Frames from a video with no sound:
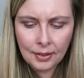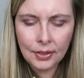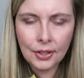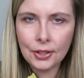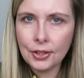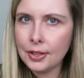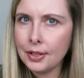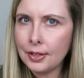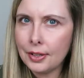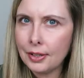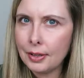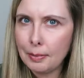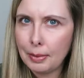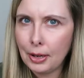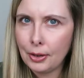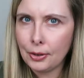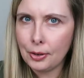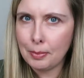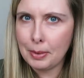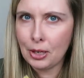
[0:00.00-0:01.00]
This doesn't
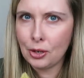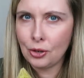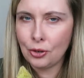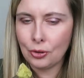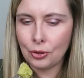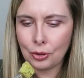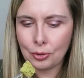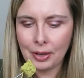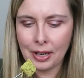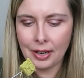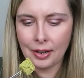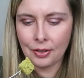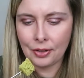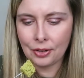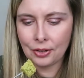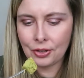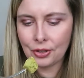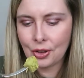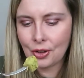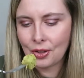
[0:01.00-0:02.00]
appear to be too sweet
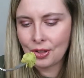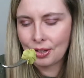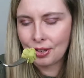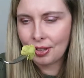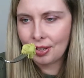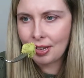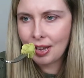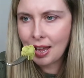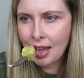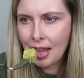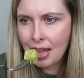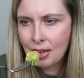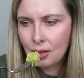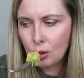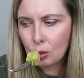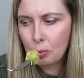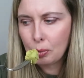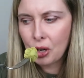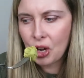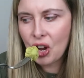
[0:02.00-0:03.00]
either, so this
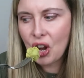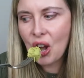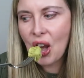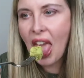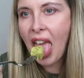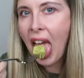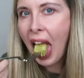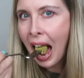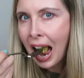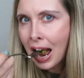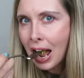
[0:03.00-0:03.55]
is pretty good.